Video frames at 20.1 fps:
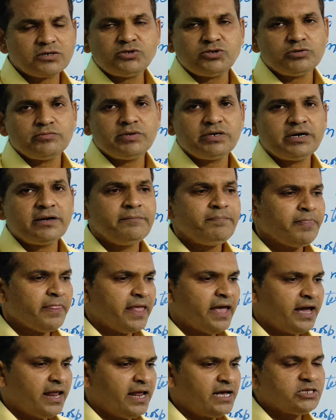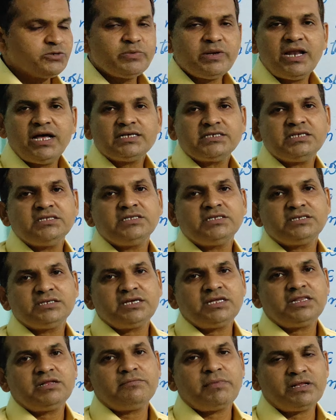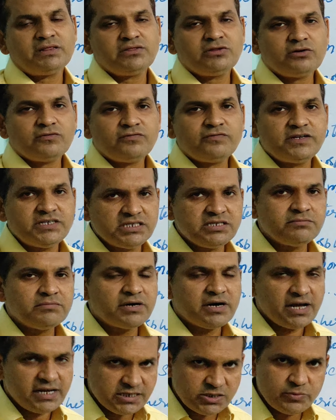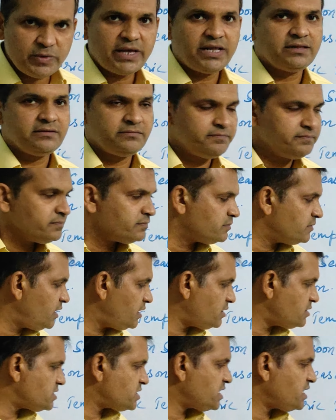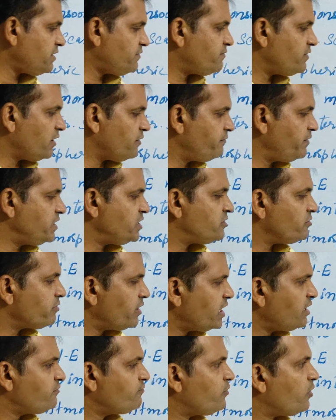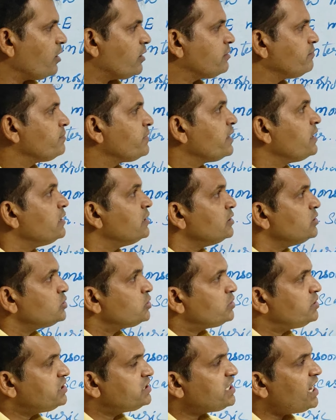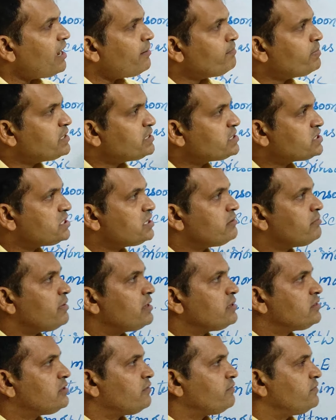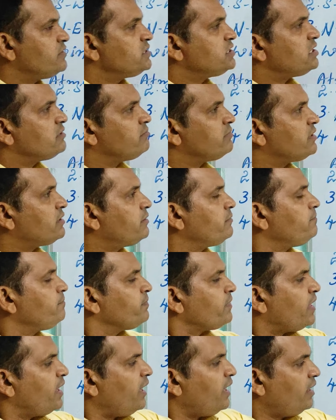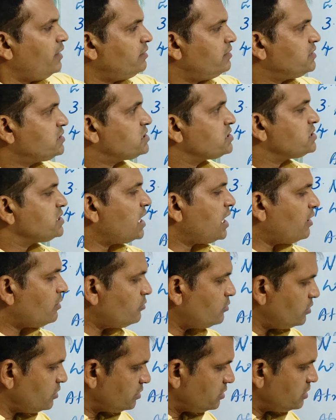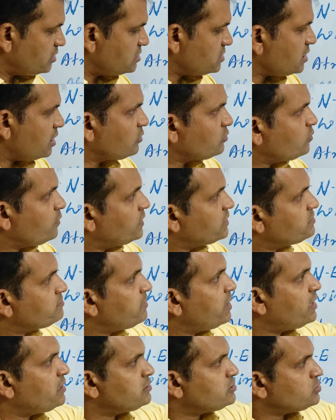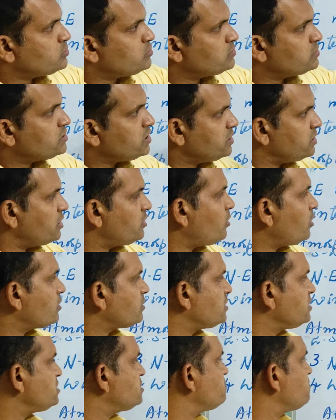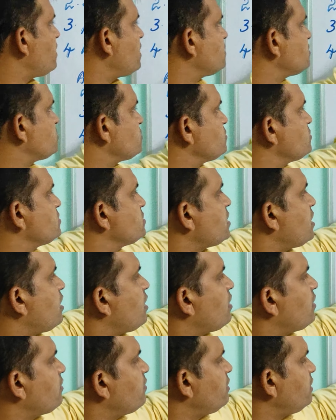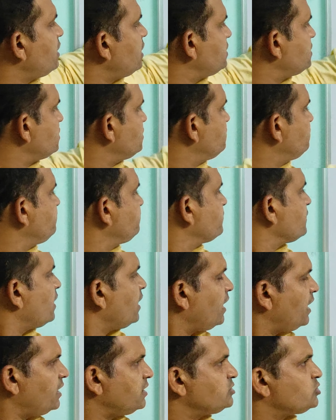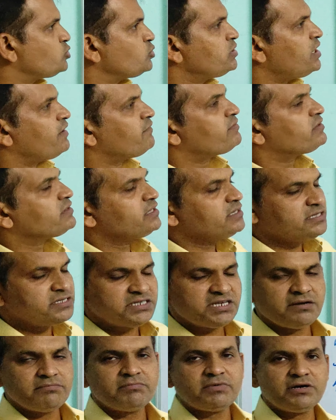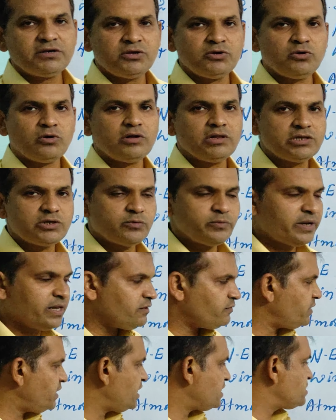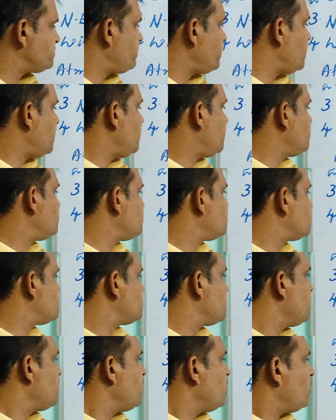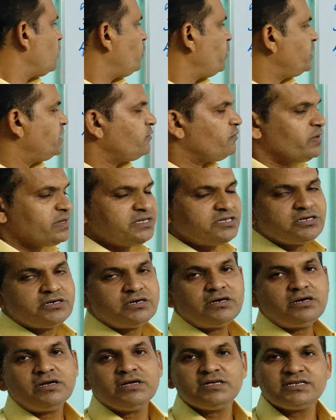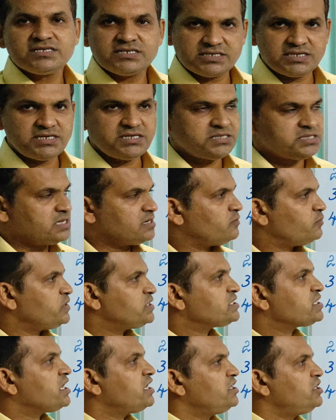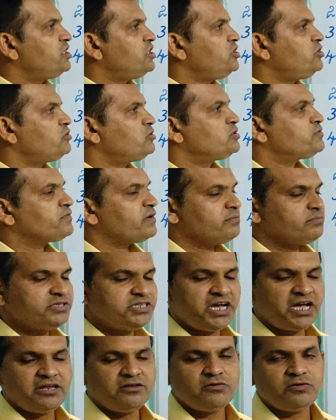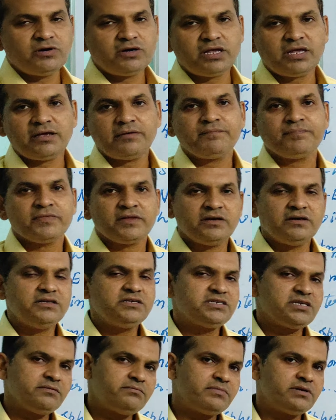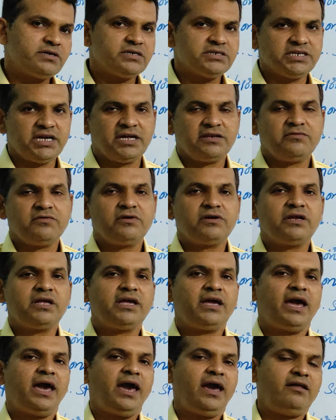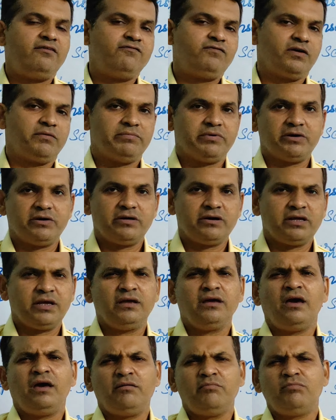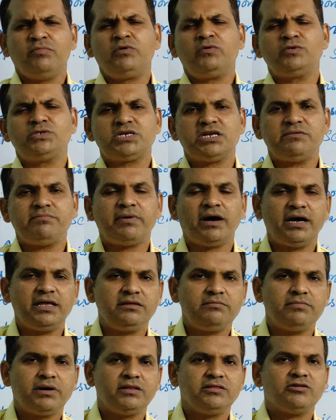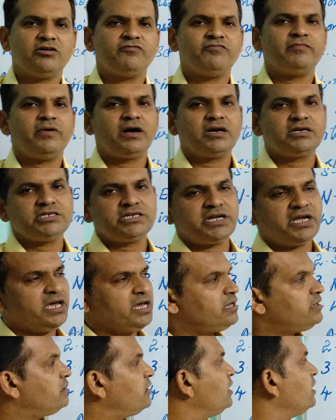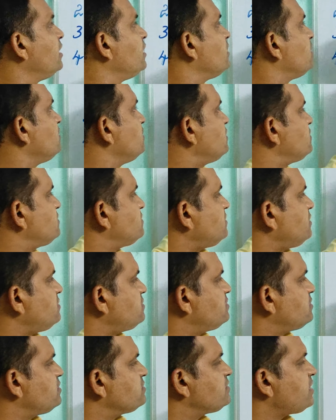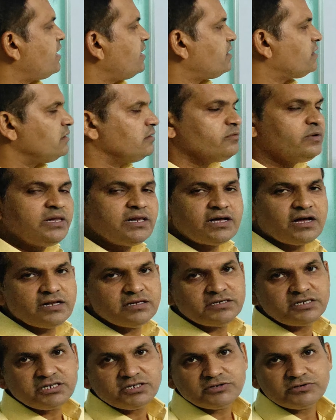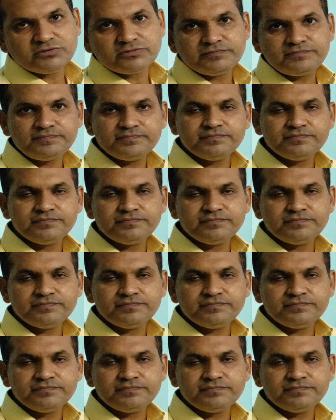October, and as well as in, in the month of December as well. They receive a winter rainfall. So this happens in the month of December, and this is how the southwest monsoons and the northeast monsoons are related. And soon after the December, you all know well, we experience with the winter season, which continues from January, December, January and February, and mostly by the month of March again, this seasonal cycle will continue.